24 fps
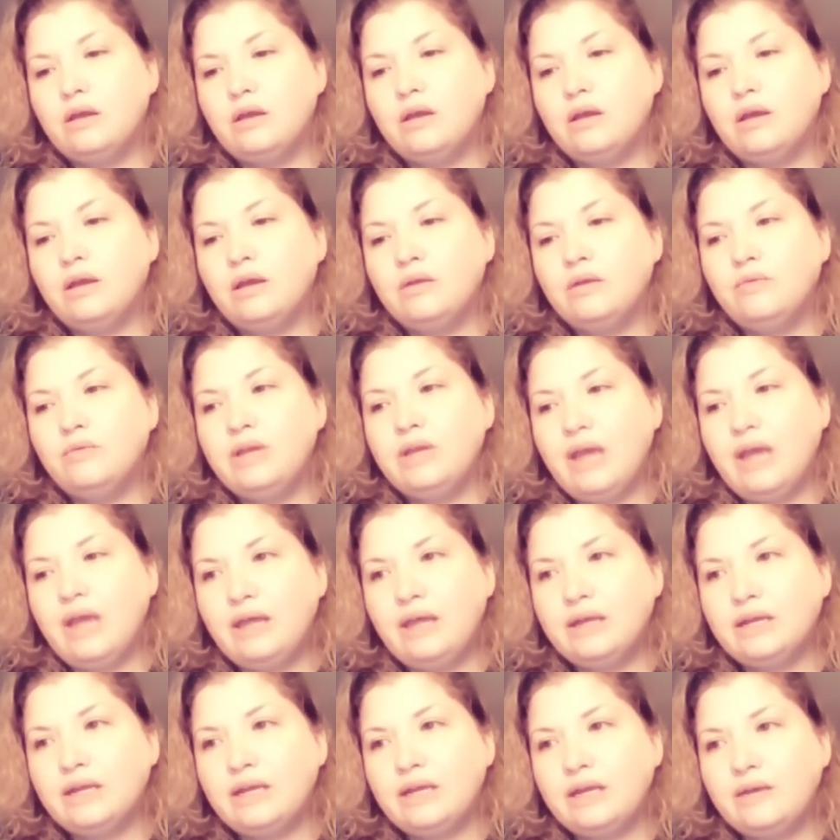in
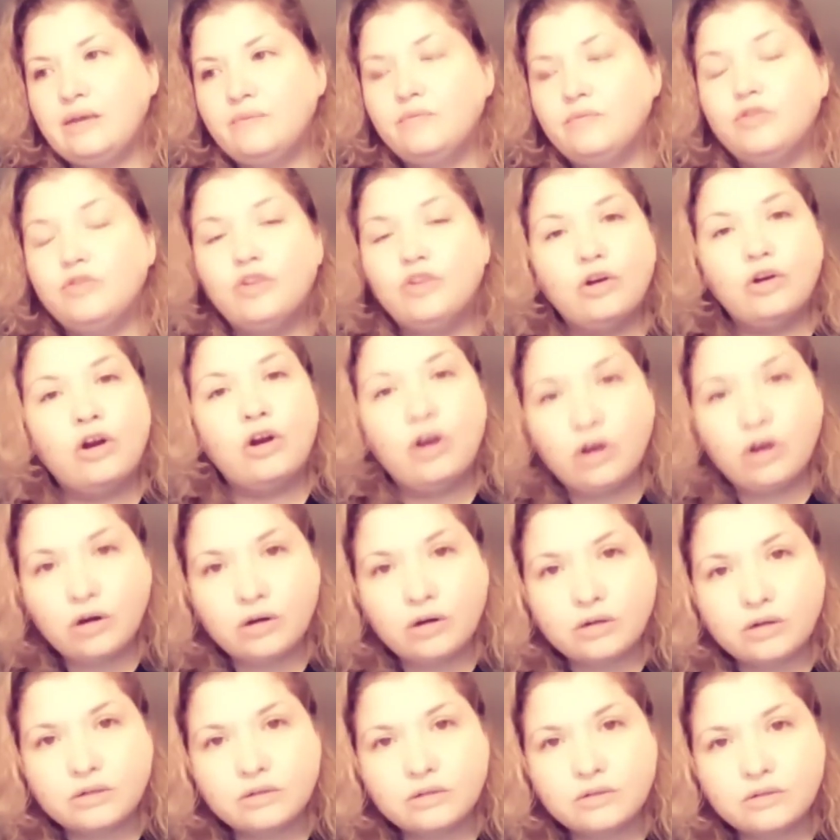reality, they're
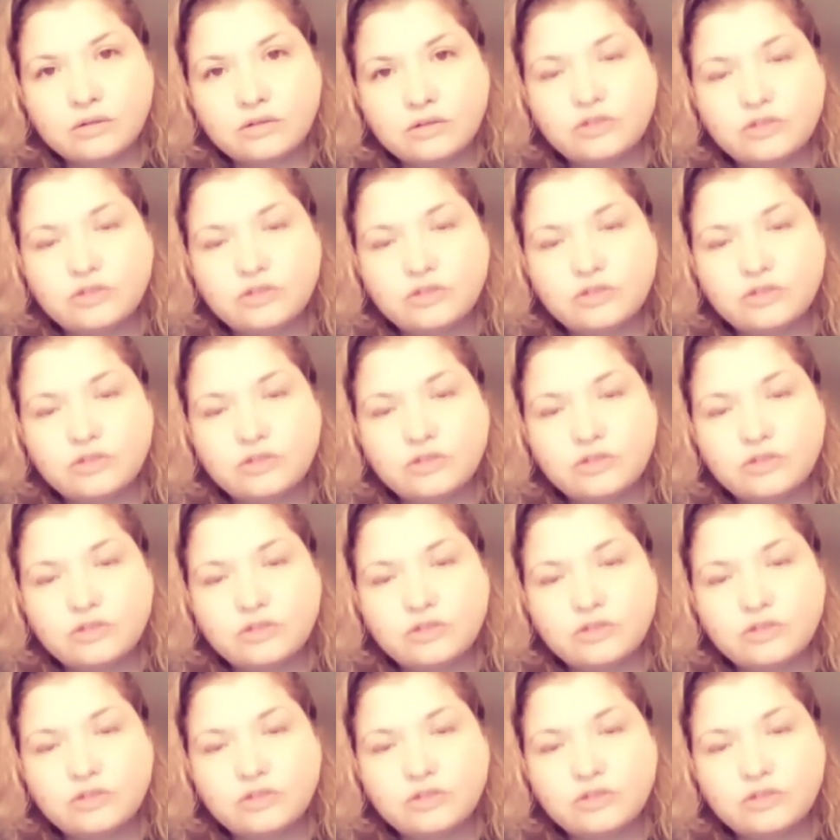hurt. So